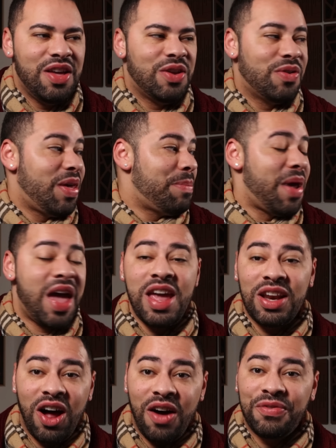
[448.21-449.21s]
You know, they
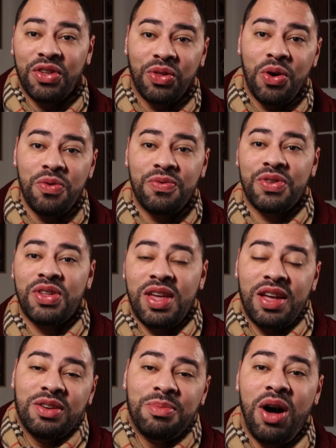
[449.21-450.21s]
paid off the loan for the
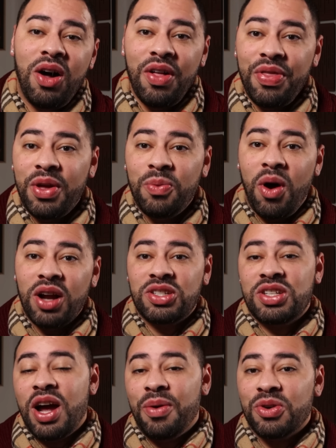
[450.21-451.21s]
Kingdom Hall, and then
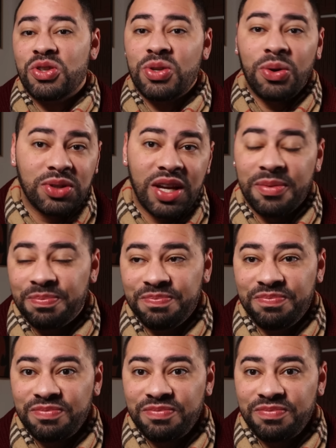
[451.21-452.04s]
Watchtower sold it